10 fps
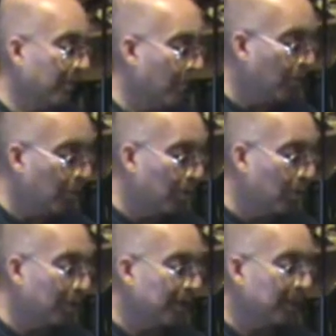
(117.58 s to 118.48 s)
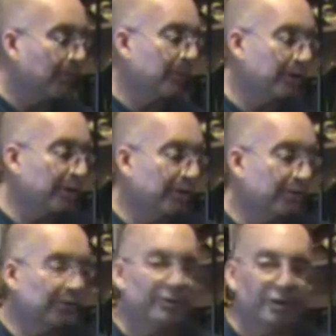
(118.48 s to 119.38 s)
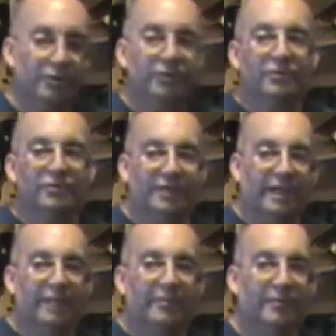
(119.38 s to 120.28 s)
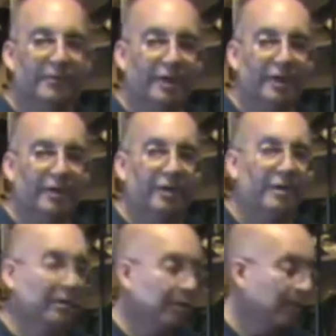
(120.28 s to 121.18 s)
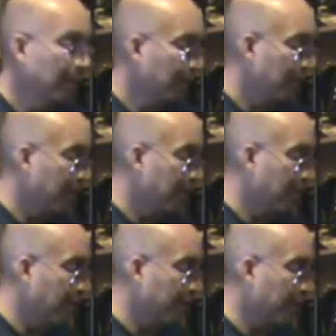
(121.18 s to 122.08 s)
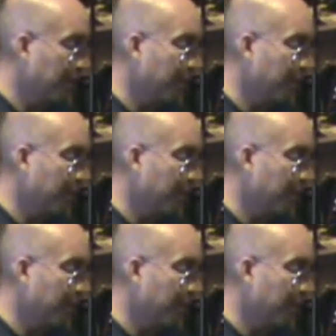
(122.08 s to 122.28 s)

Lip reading: or I can run it into an acoustic amplifier. For the